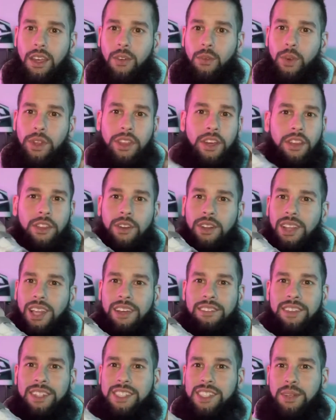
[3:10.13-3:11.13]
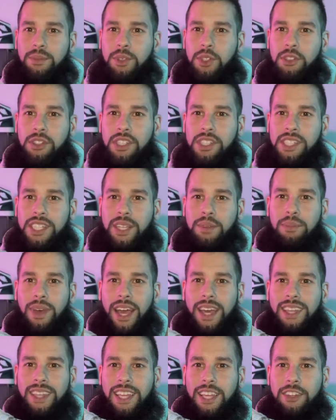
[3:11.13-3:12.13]
With other 11s, I'm used to seeing
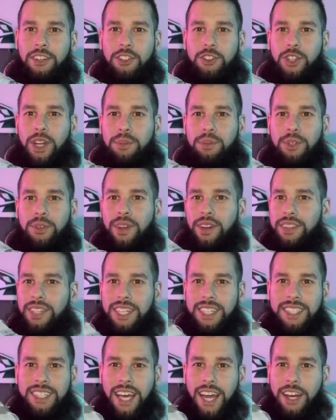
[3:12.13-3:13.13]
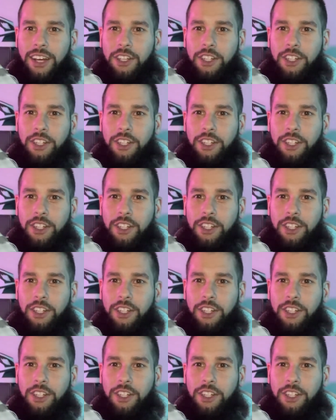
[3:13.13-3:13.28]
patent leather draped around the entire